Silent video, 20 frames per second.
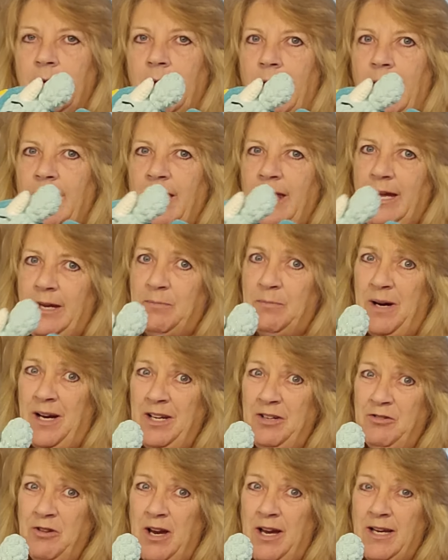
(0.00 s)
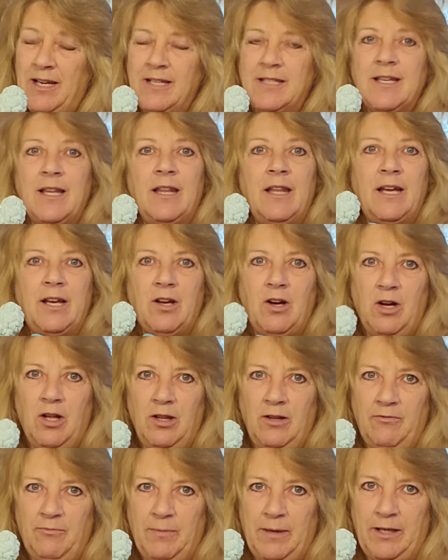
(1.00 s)
I like my dragons. I like
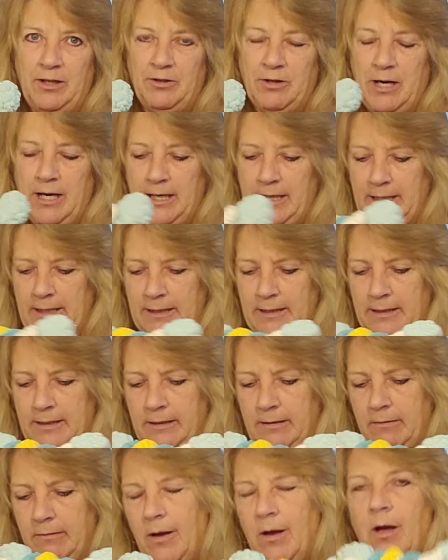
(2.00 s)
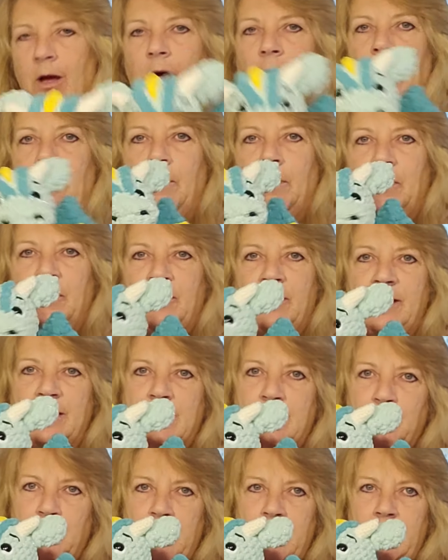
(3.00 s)
all of my dragons. But
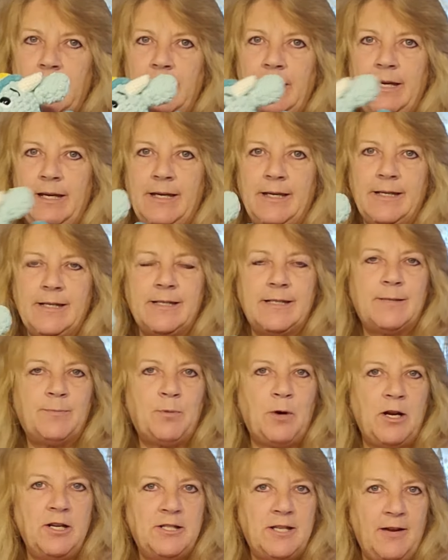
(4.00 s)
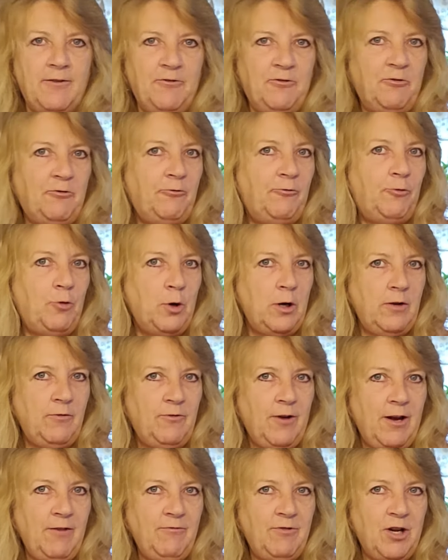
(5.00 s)
this one is priced at
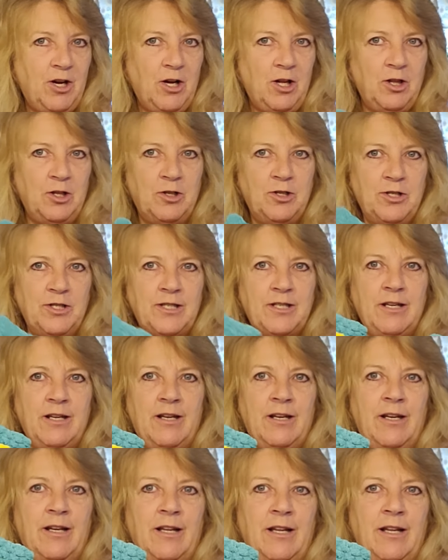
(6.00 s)
$45.